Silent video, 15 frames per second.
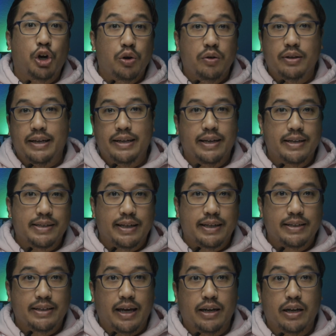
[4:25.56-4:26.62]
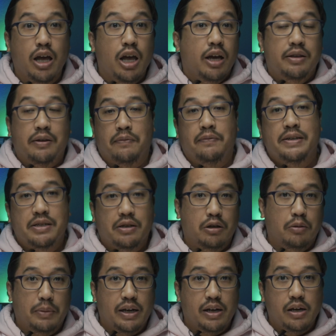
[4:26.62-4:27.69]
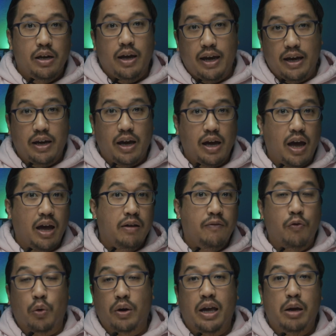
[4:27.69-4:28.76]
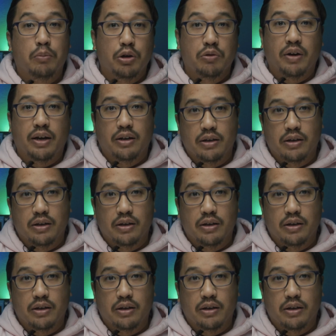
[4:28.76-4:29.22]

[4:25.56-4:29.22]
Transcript: currently doesn't extend to physical media, aka 4K Blu-ray